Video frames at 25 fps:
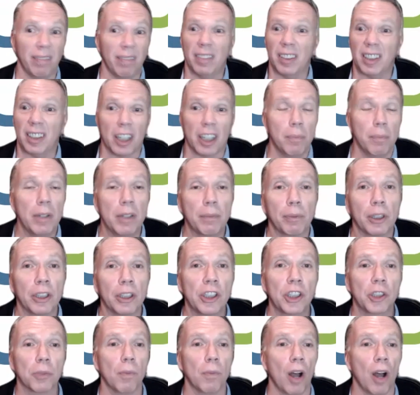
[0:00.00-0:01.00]
Could be pretty
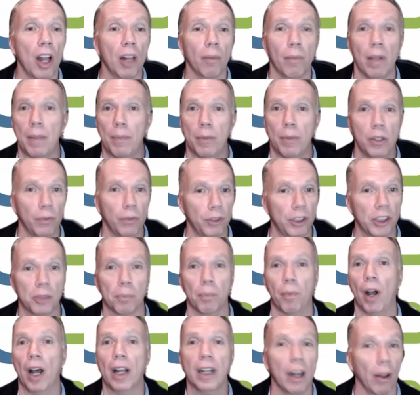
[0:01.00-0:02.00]
small. Maybe you've just
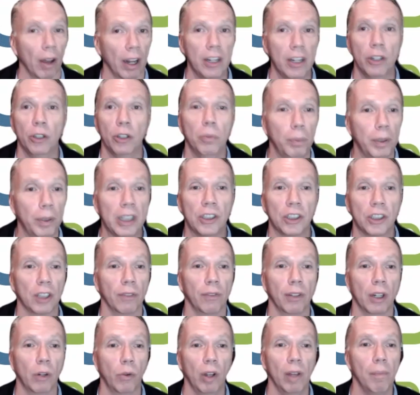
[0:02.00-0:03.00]
bought a new piece of
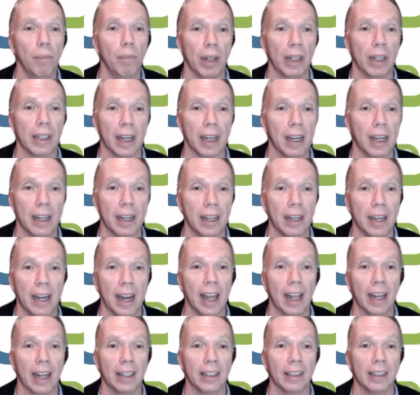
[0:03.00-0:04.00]
equipment,
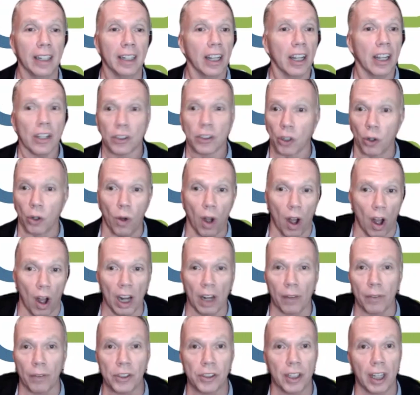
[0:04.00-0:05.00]
and so all of a
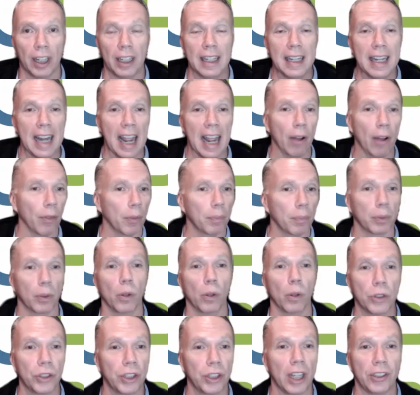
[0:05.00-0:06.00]
sudden now the
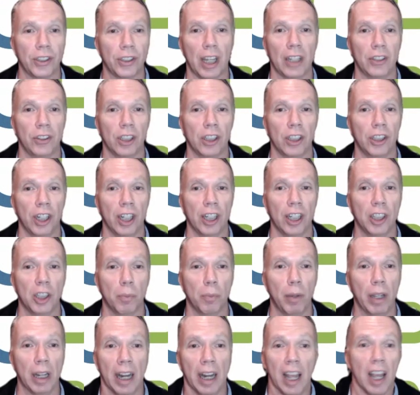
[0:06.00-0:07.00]
process has to change a
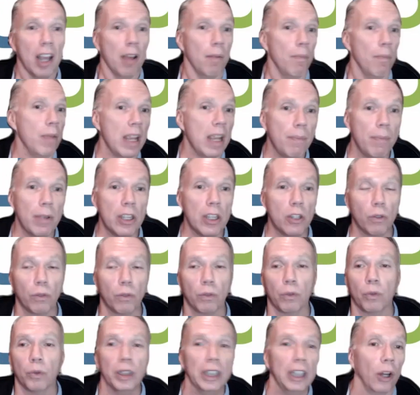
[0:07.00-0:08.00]
bit. Maybe you've
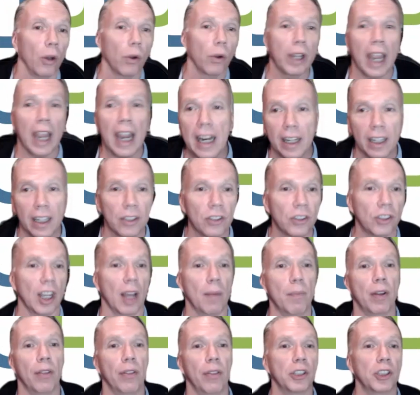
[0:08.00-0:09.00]
relocated some
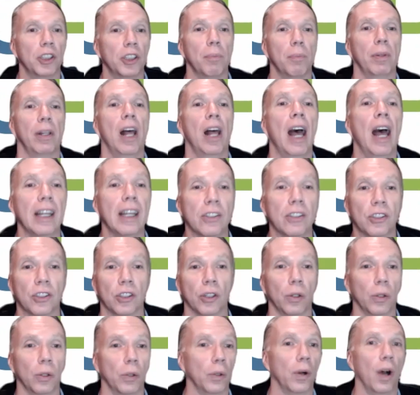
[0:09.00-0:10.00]
of the supplies.
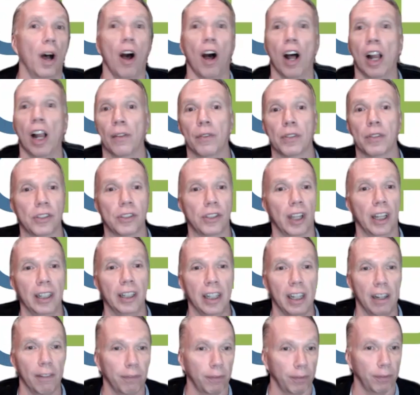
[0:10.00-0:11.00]
So all of a sudden,
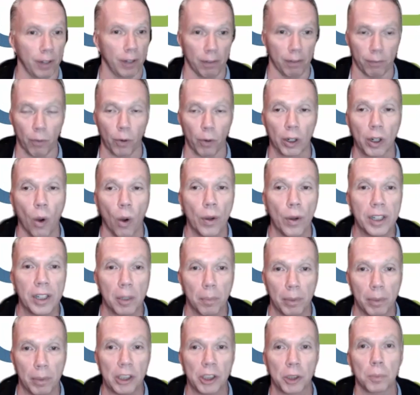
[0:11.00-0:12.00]
if we're going to be
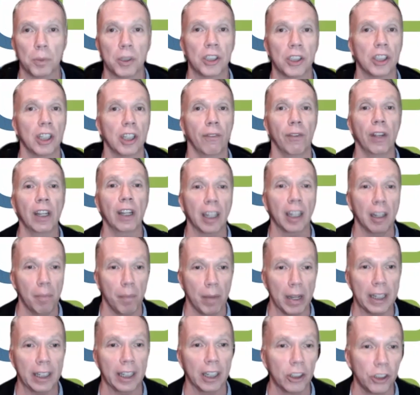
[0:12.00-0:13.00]
specific and
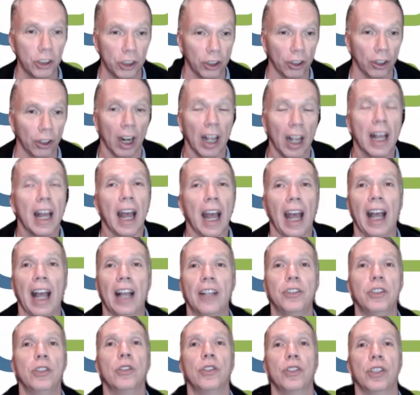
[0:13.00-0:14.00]
making sure, as
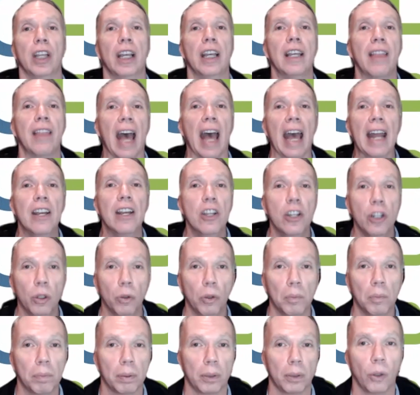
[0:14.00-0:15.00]
you say, that new
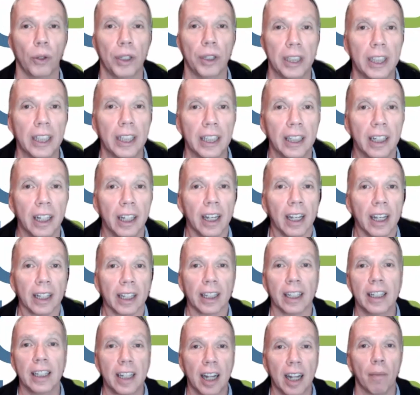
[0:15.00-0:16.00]
employee can
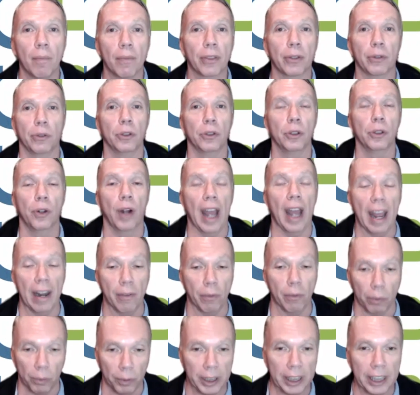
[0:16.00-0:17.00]
come through and
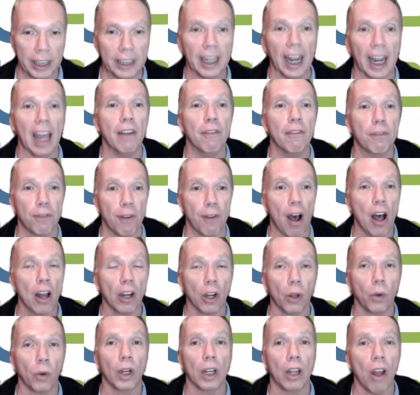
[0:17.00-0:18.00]
read and follow
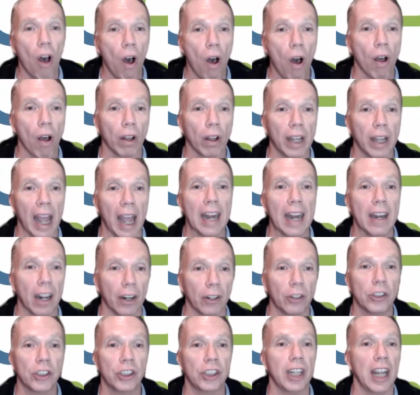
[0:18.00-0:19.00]
along and
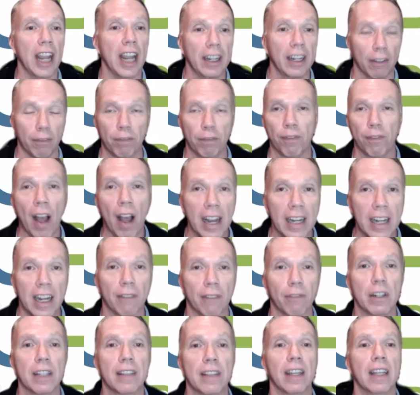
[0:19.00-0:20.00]
understand and find
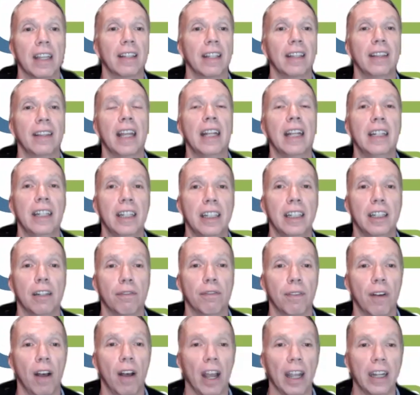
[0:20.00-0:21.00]
everything that they need to
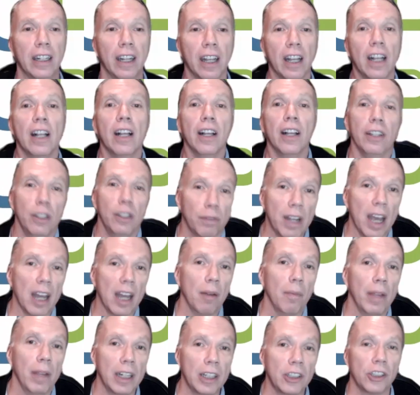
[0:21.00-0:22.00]
find, you've got to
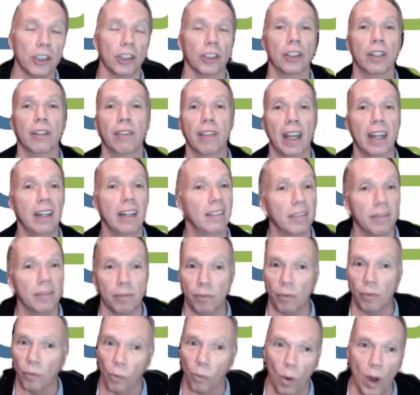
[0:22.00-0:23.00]
make sure that
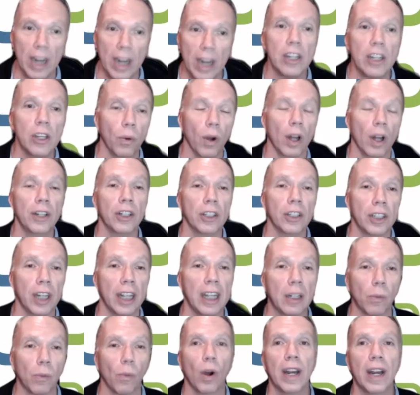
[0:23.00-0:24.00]
when you undertake
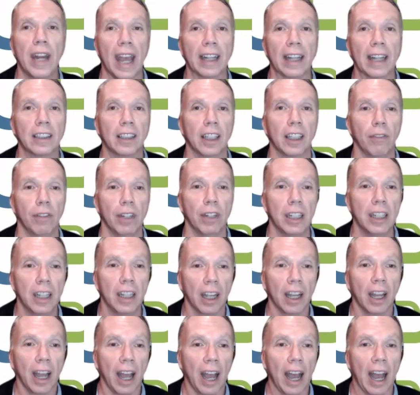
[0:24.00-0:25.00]
one activity,
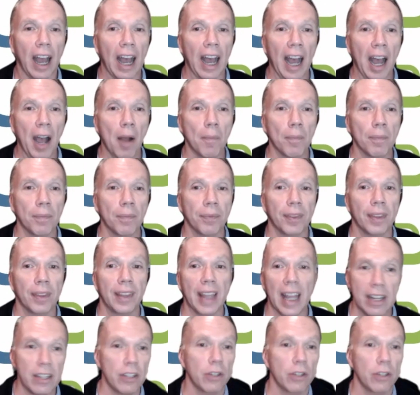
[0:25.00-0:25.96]
that you